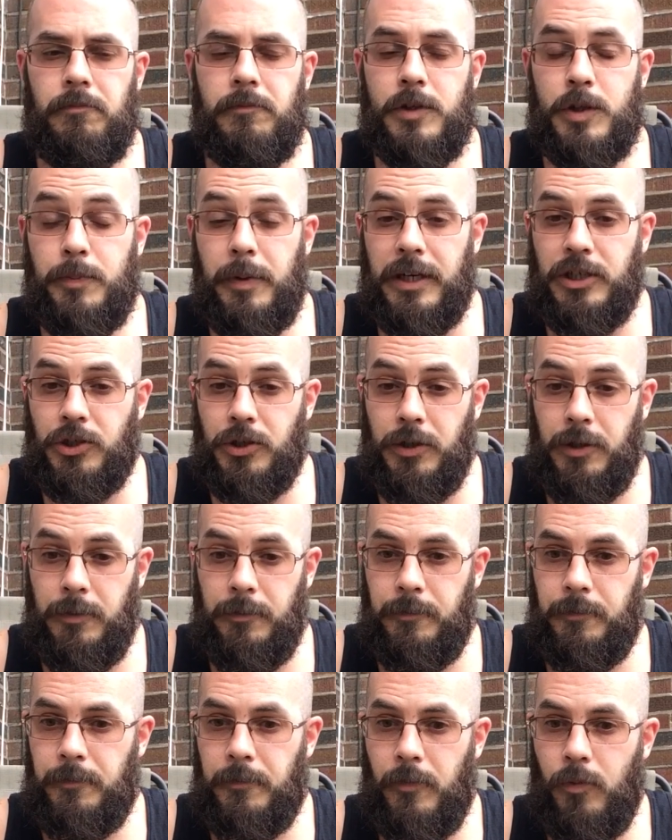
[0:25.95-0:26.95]
special,
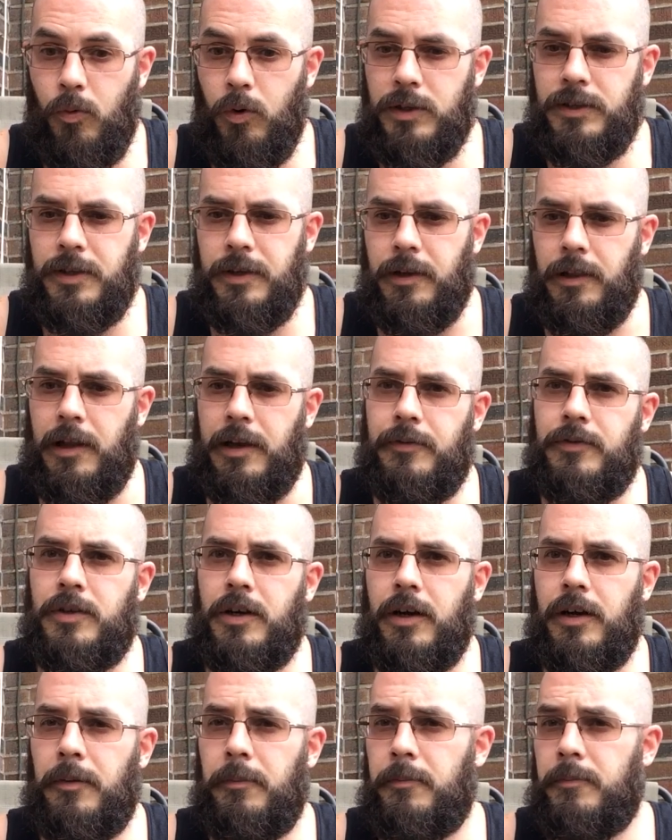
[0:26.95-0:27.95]
once in a
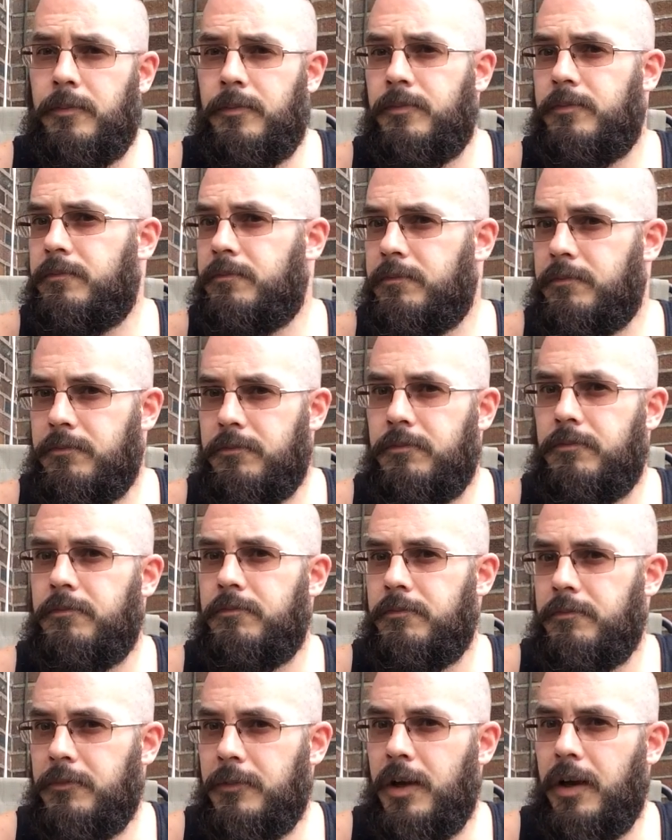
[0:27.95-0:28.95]
lifetime
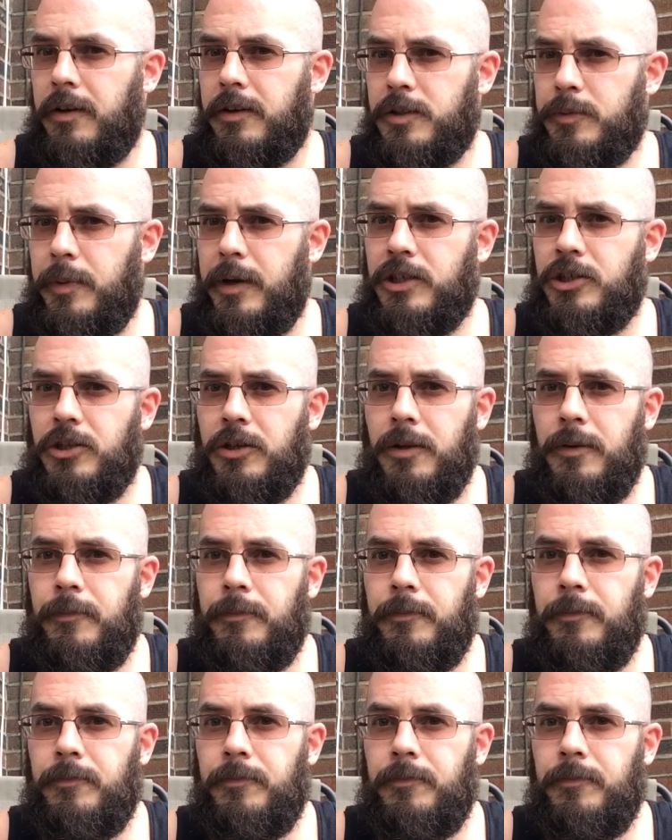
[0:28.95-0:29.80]
kind of special,